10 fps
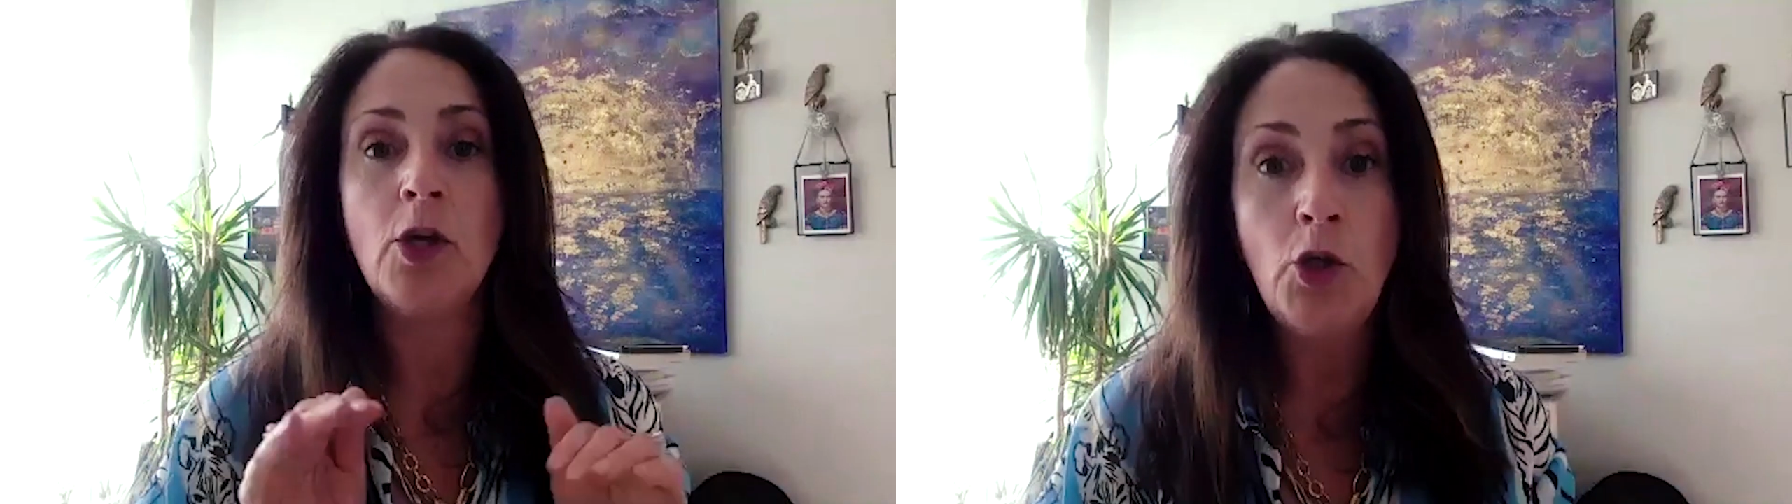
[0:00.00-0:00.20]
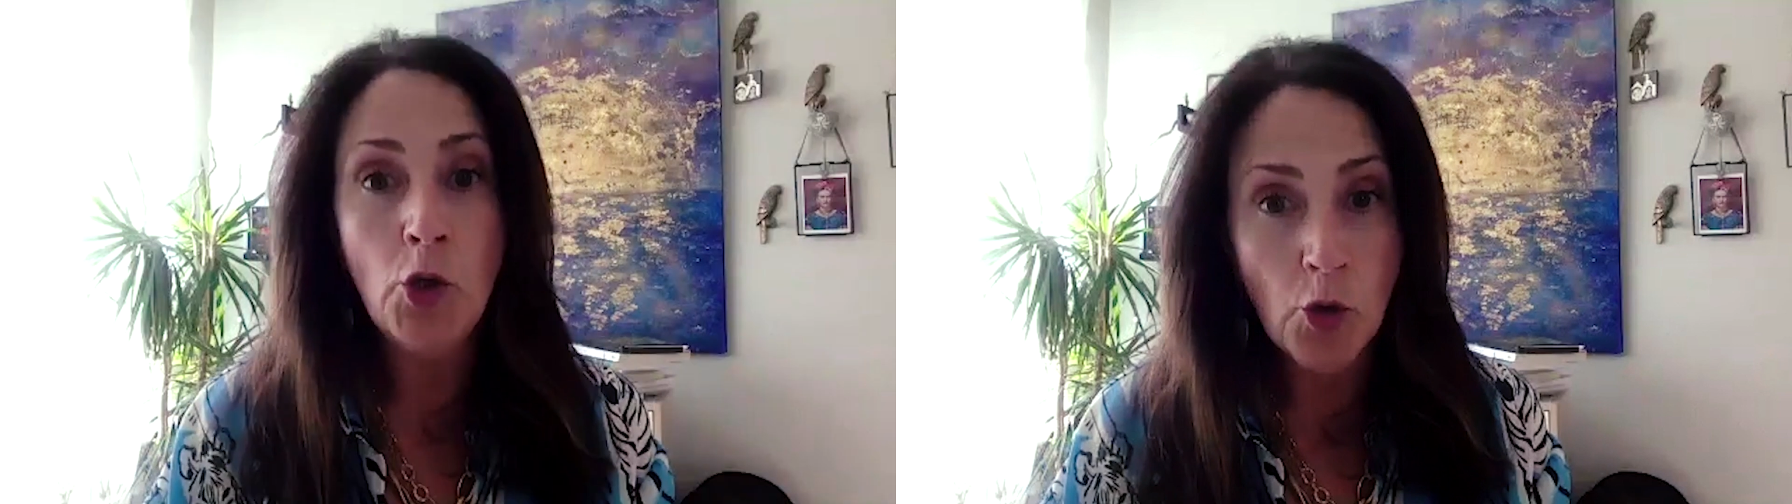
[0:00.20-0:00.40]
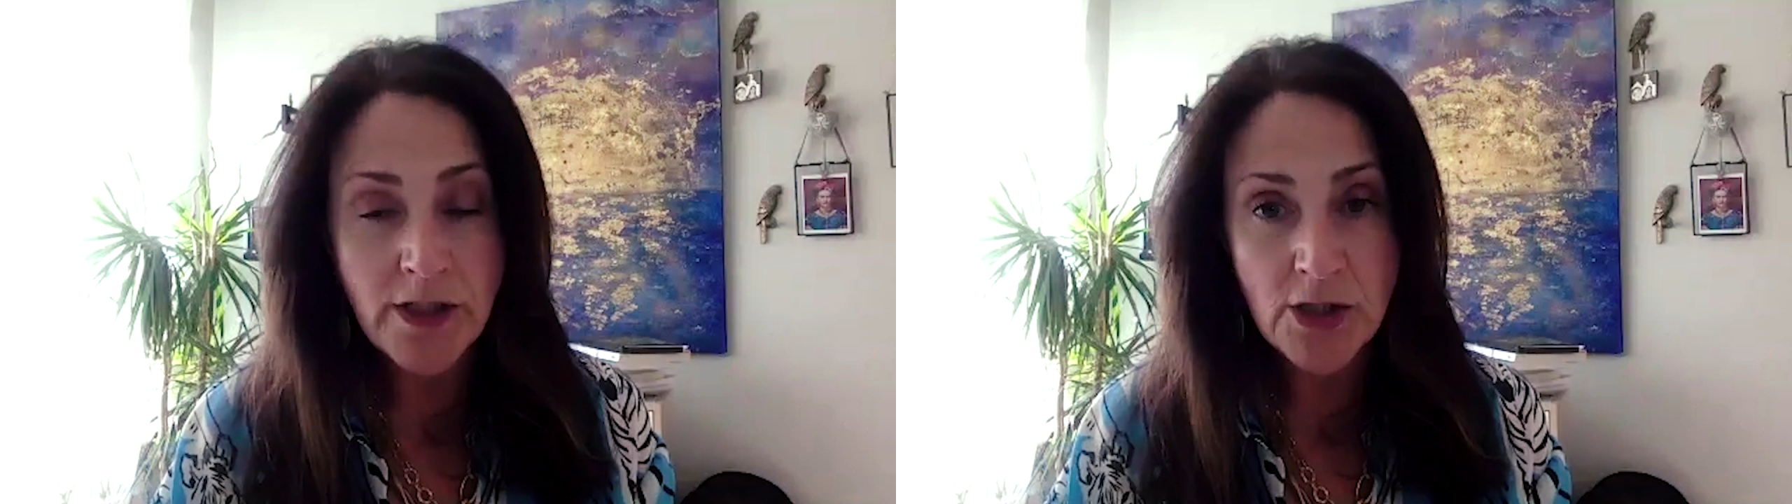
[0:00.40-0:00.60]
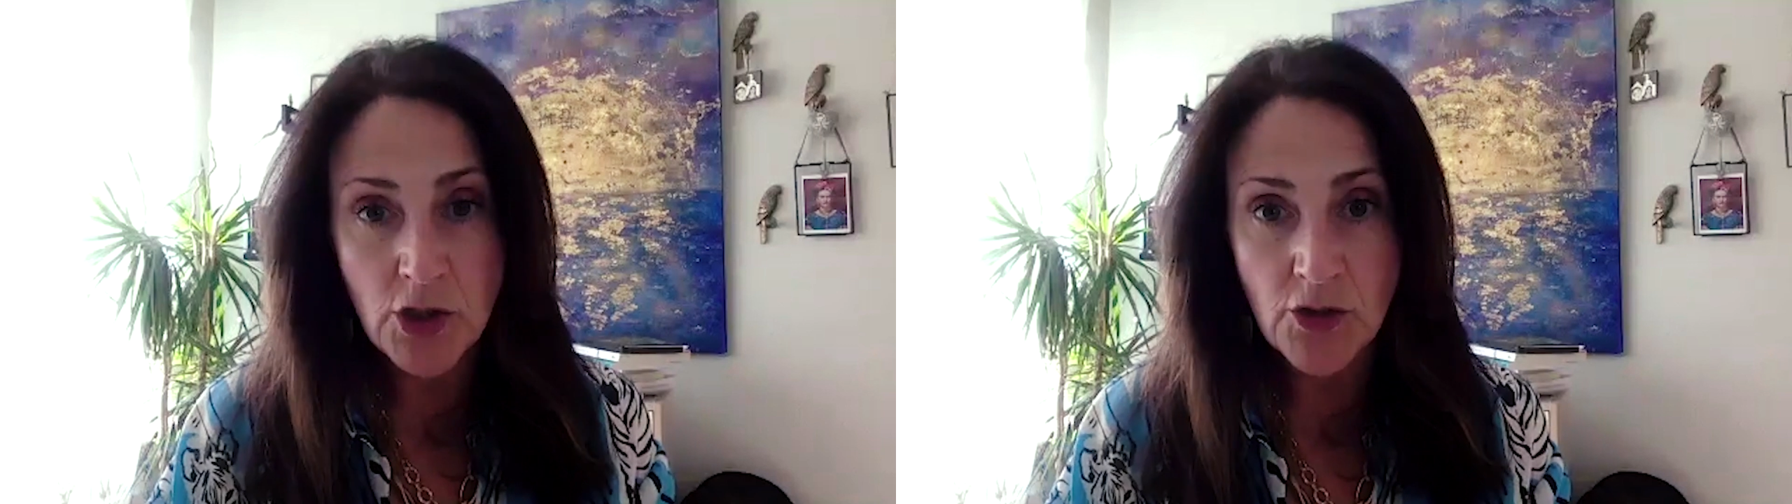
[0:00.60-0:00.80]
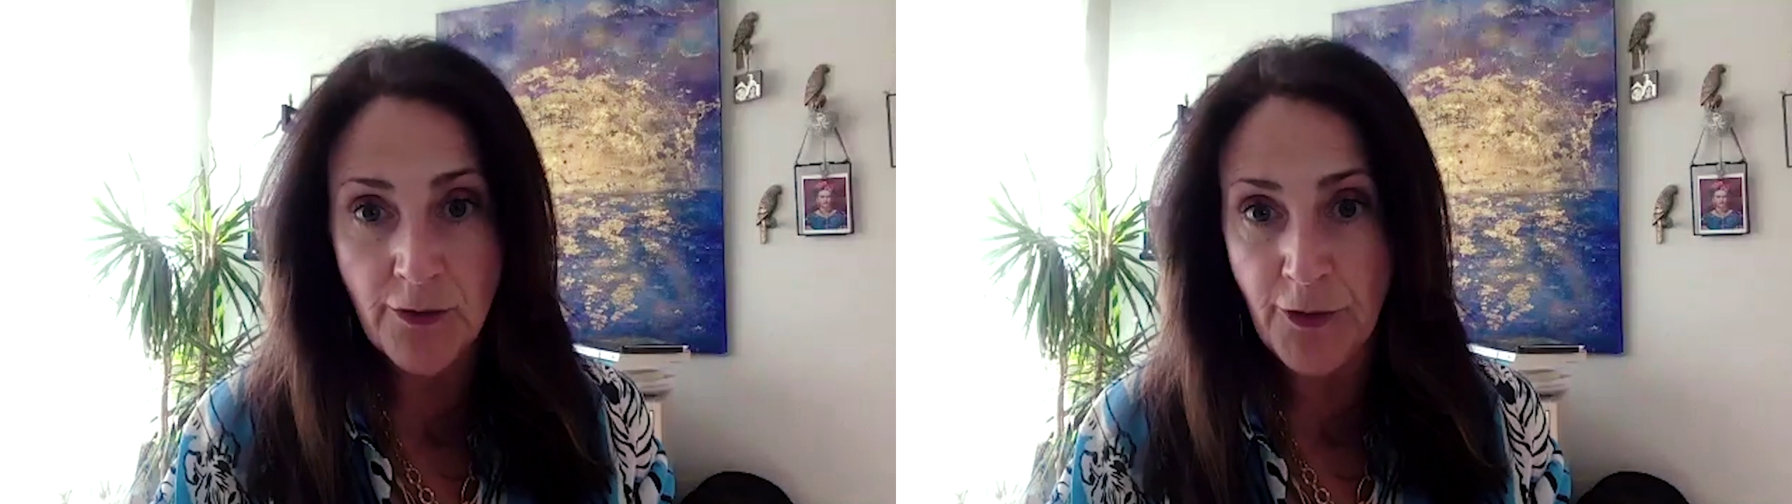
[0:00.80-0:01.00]
your
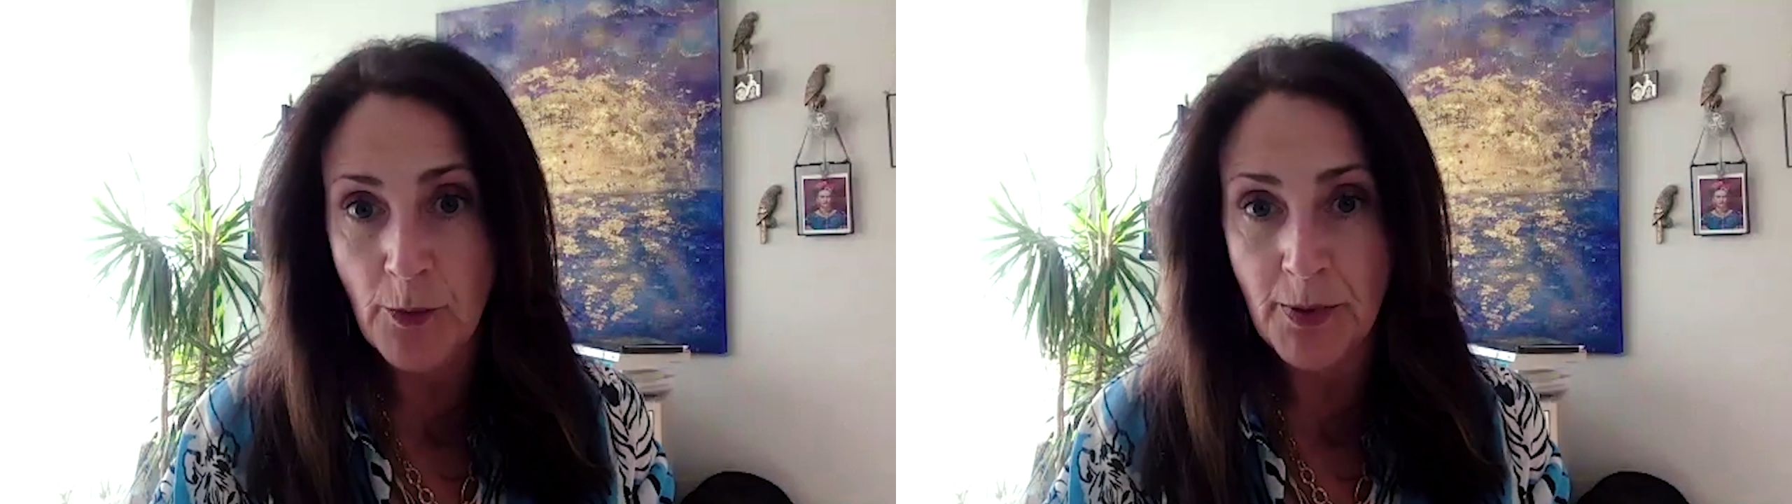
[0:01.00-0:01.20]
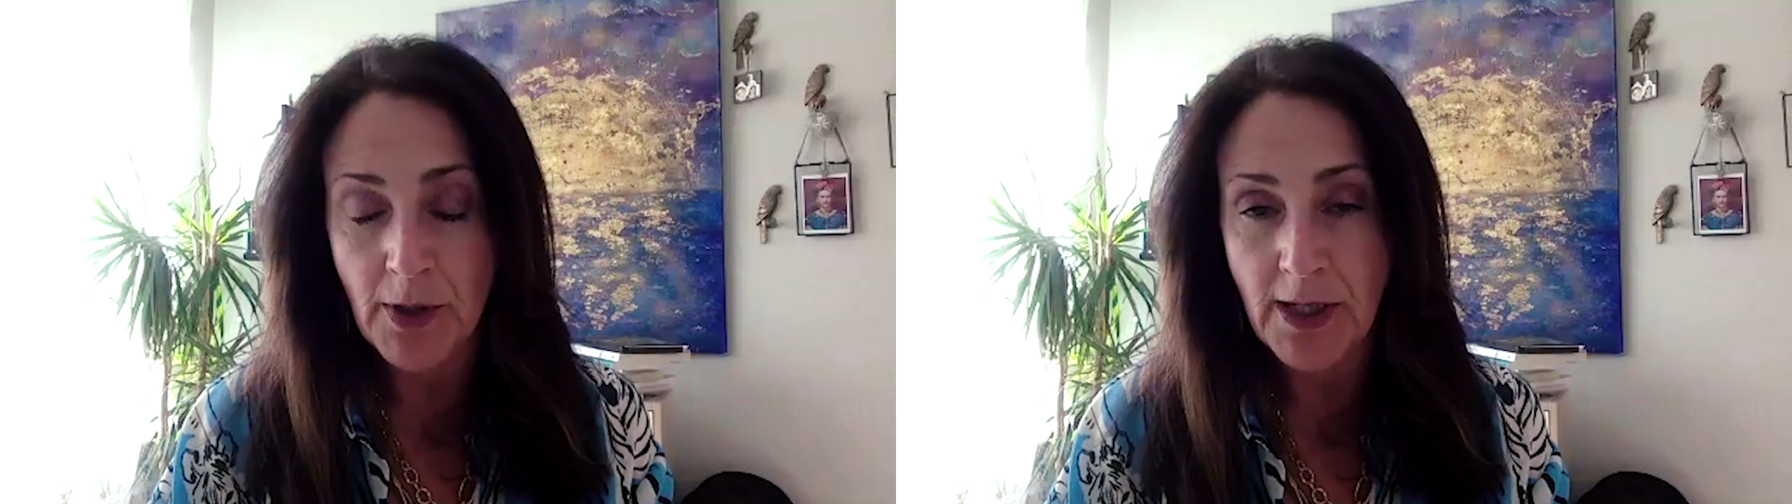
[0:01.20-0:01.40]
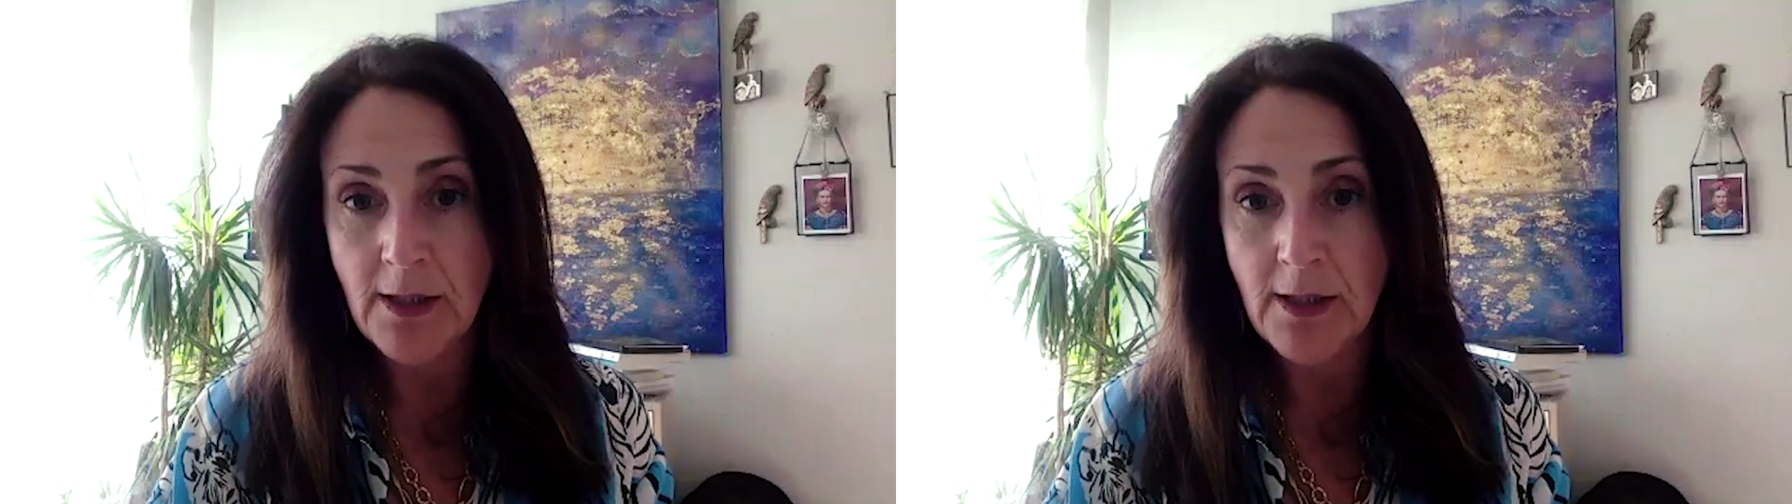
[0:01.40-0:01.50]
digital footprint,